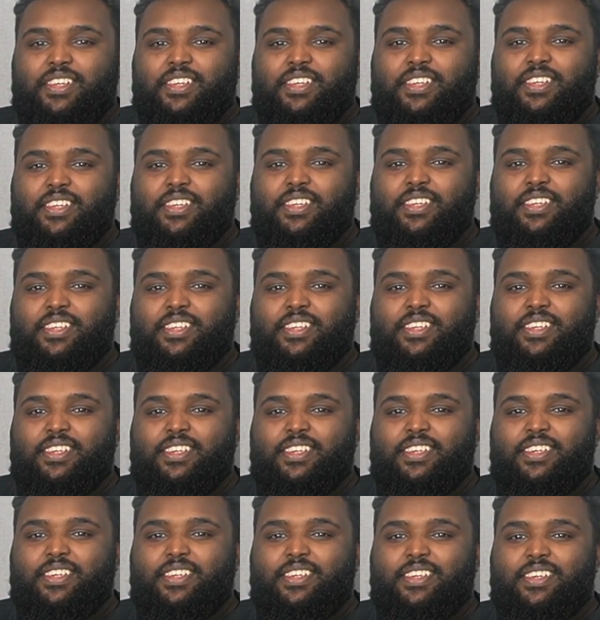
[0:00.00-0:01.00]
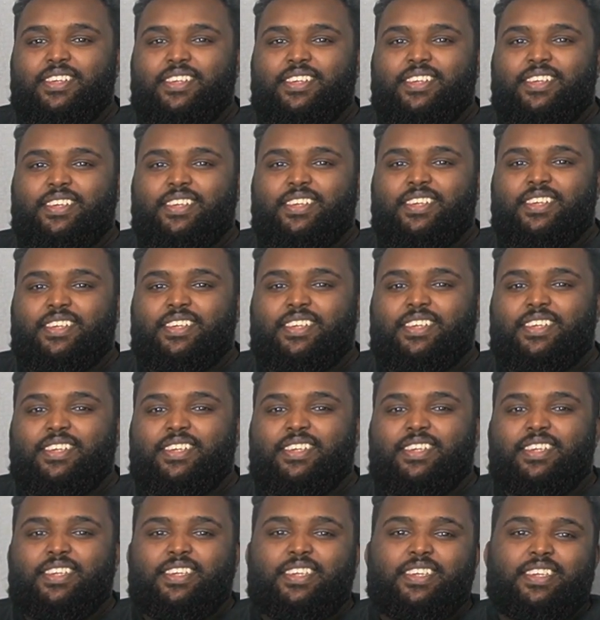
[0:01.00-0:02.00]

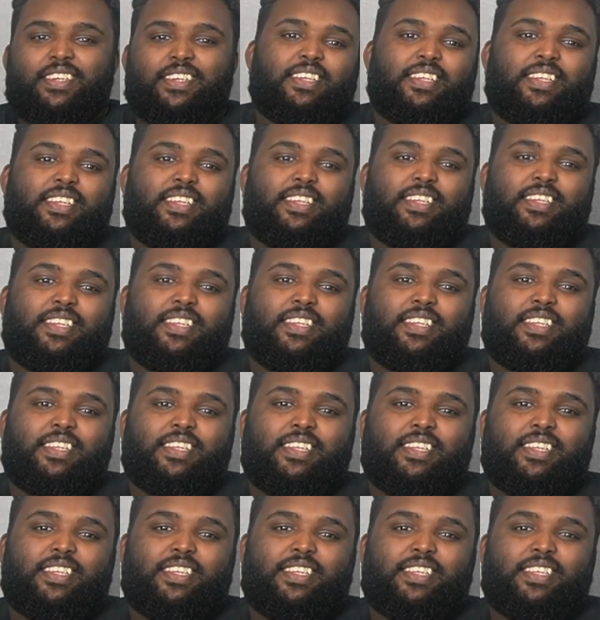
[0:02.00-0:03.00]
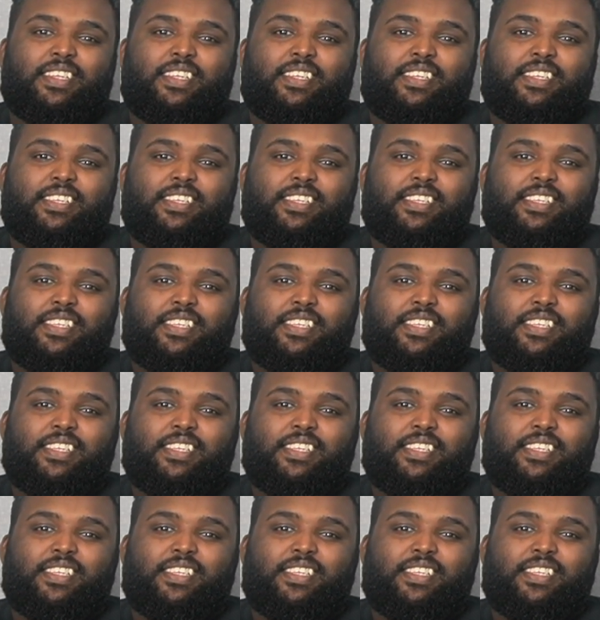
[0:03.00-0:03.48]
(silent)